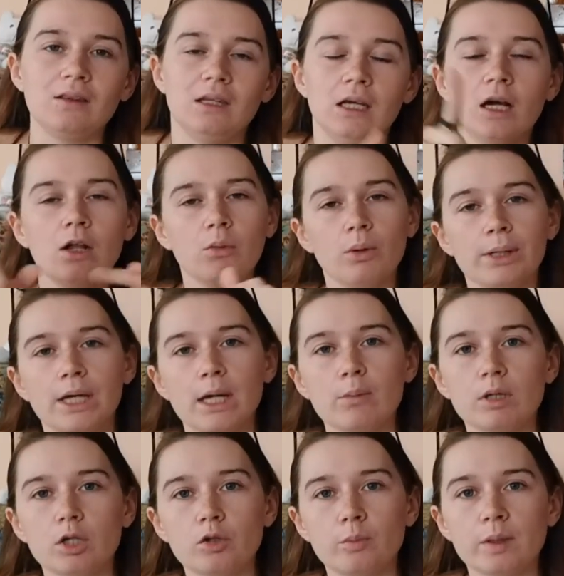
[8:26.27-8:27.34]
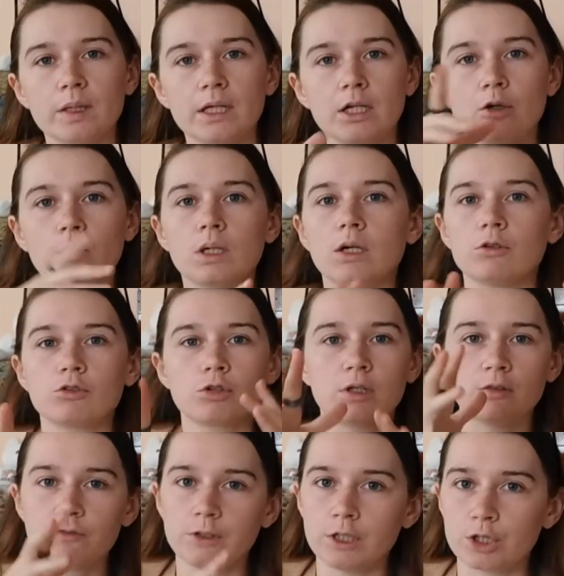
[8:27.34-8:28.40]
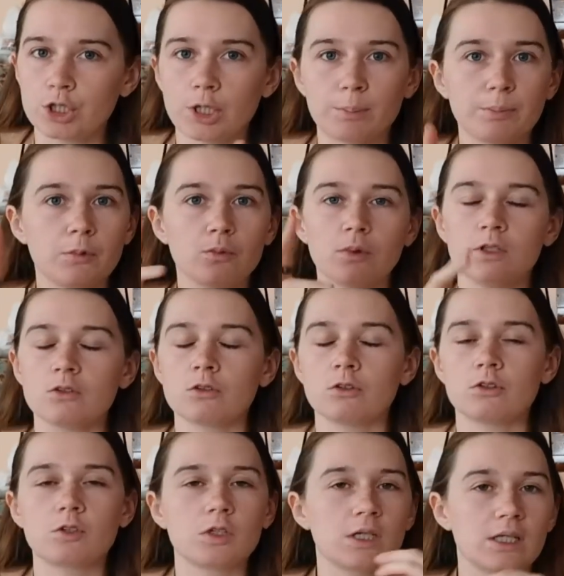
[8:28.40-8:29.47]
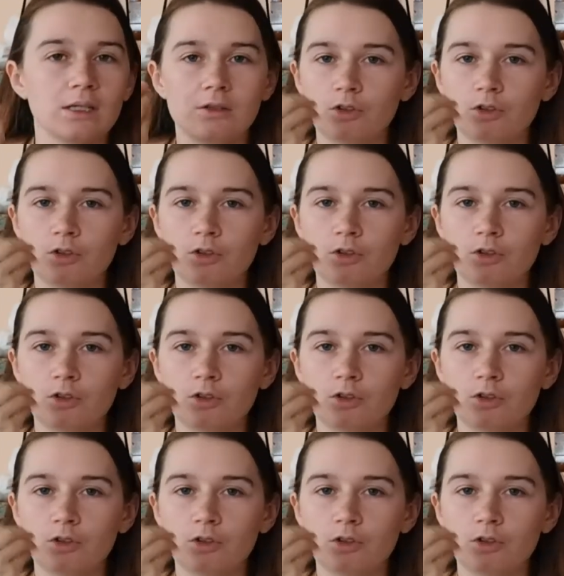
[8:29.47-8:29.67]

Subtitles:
The other one came a little bit later when I was trying to finish up the research and